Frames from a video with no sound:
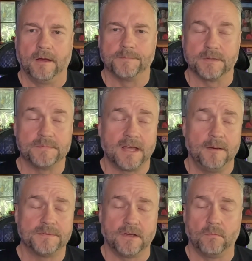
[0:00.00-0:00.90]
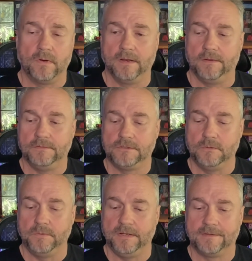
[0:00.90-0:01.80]
Sometimes I'll run it
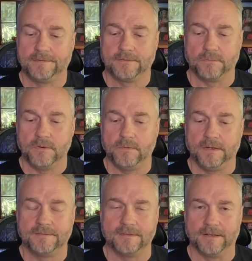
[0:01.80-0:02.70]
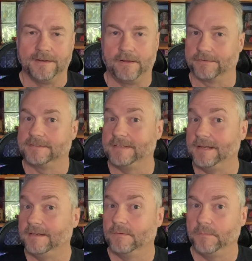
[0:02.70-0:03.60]
2 weeks, 3 weeks, and then I'll
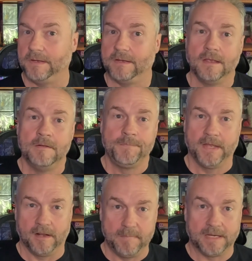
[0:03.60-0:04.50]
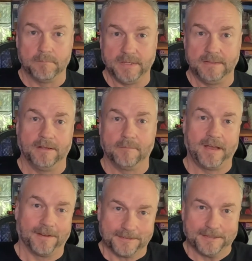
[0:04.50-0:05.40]
extend it a week, and I'll make a big deal
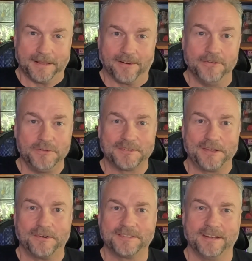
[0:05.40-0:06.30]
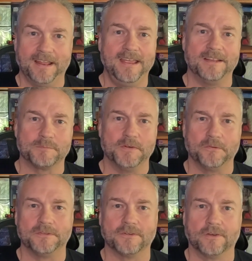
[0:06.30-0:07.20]
about it, send out a newsletter saying, hey, it's been
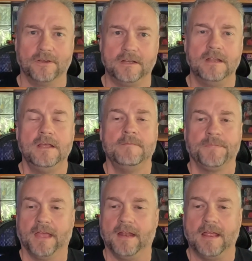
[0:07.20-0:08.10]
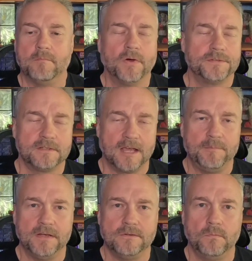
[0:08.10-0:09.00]
doing so good. And most of the
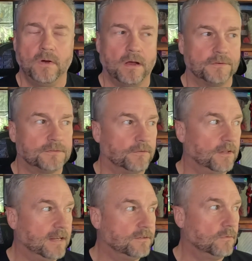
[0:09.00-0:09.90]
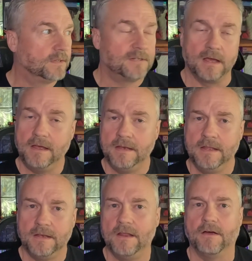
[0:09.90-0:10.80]
time they do well. So that they do a
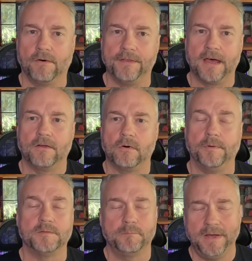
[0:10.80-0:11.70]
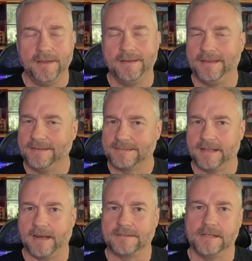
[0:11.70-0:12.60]
ton? No, not always, but it gets a
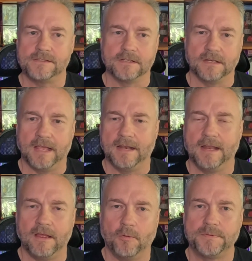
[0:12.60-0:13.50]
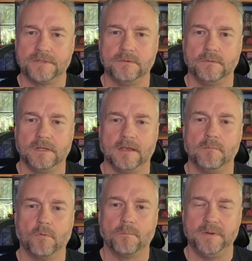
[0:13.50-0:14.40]
lot of attention, and it helps to get
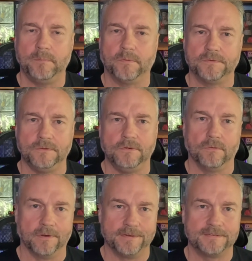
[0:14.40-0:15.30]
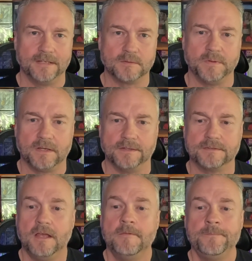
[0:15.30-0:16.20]
more people to your listings,
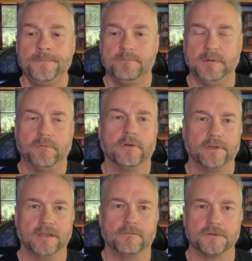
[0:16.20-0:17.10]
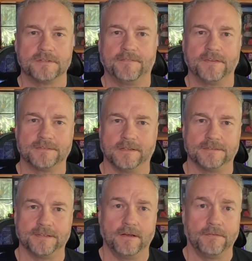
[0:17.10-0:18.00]
because people are looking for stuff that's on
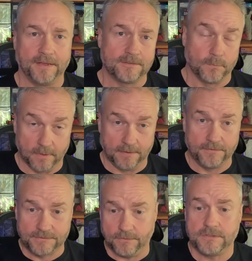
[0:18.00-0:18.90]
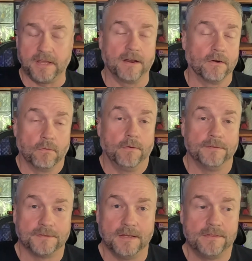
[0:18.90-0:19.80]
sale. That's one of the search
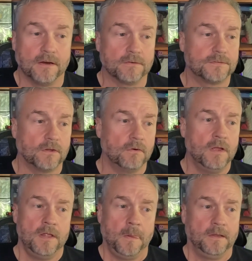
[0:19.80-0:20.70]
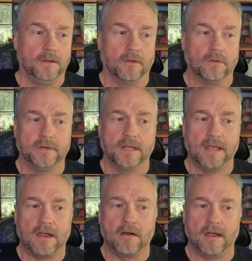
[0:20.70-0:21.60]
categories in there. So, you know, look
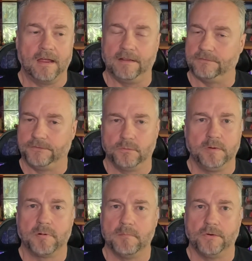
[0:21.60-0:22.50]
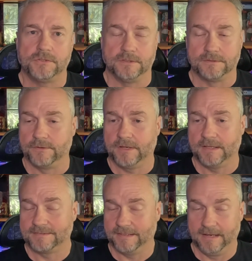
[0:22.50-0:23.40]
at doing promotions, look
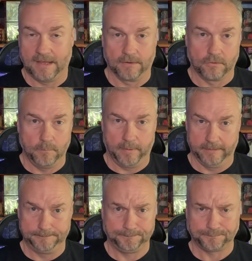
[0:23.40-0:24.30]
at sending out a coupon.